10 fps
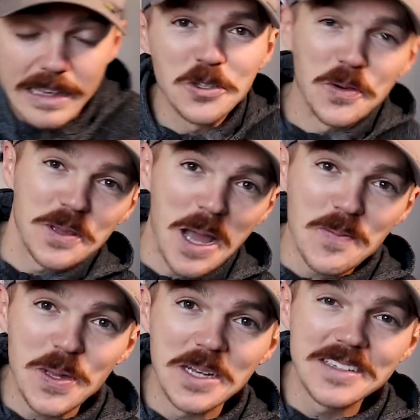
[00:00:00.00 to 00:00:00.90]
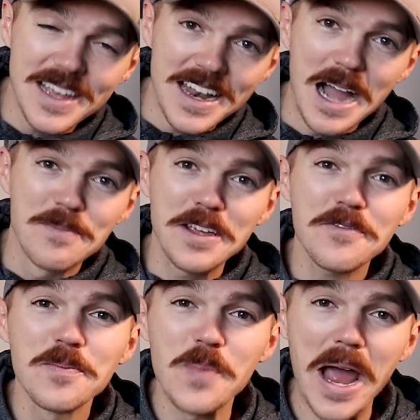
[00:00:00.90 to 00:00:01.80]
So with that being said, I'm
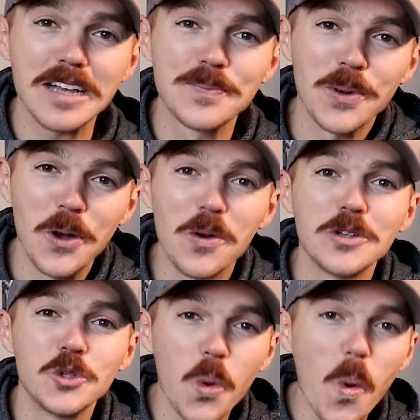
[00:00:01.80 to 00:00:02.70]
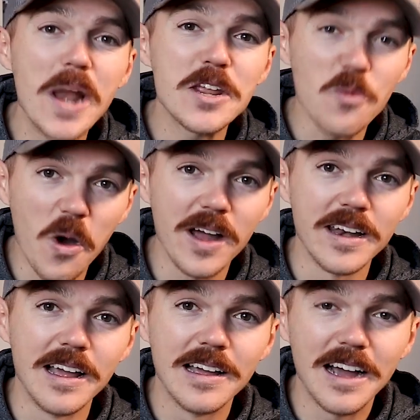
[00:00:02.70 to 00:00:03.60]
giving Bass Pro a
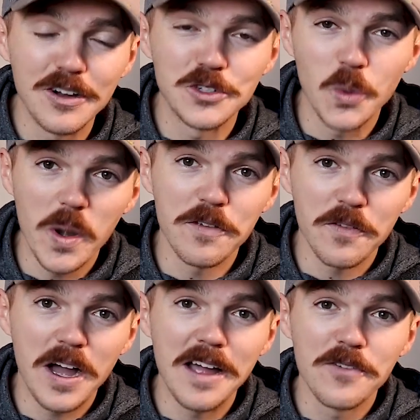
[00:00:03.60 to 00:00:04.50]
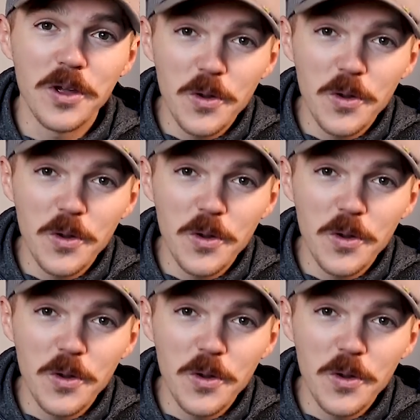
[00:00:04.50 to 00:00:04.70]
21 out of 25,